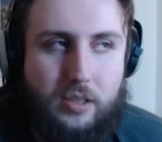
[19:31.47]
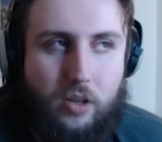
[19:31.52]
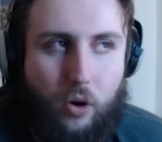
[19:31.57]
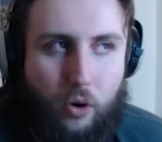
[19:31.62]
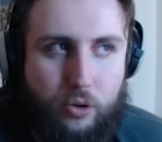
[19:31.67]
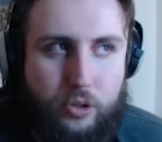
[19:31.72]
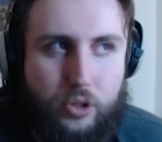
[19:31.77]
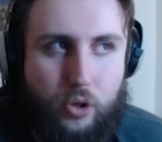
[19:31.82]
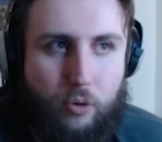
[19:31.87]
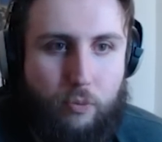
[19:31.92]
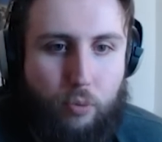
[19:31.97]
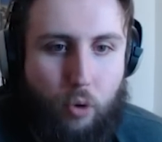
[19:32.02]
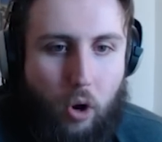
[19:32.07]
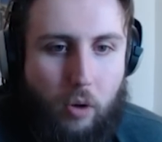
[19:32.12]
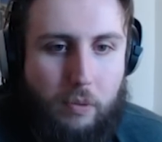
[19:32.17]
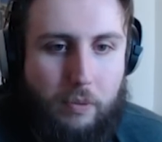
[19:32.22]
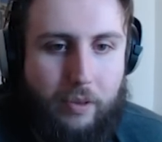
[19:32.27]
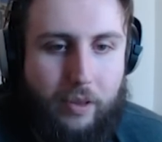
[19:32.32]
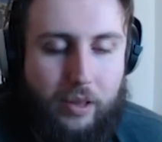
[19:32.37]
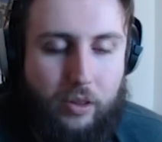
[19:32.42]
also
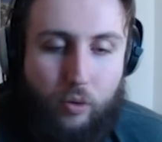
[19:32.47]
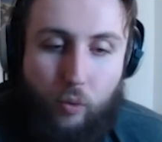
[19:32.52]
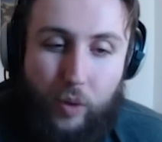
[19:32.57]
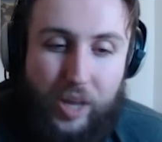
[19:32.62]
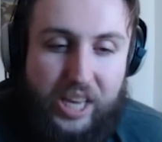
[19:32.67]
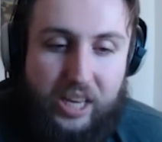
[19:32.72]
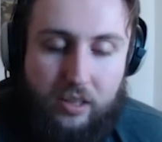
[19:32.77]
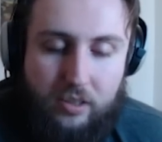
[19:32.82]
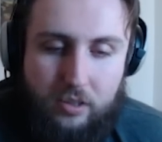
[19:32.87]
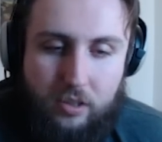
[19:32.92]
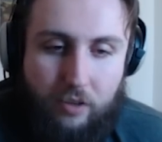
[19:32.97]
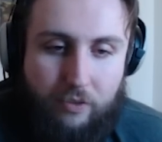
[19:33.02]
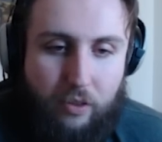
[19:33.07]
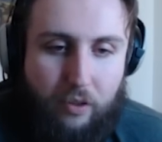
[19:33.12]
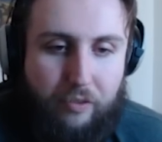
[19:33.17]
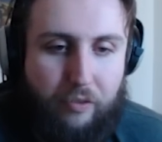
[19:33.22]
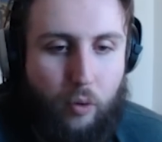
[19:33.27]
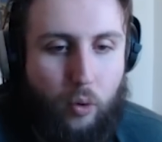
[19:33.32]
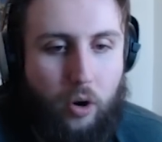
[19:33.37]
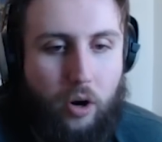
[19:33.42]
probably the weakest of the
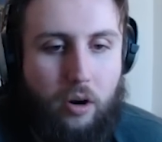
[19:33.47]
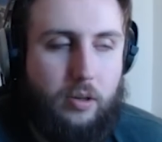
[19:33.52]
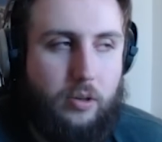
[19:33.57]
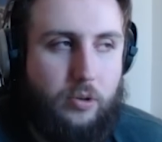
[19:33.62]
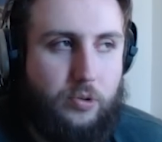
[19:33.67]
4.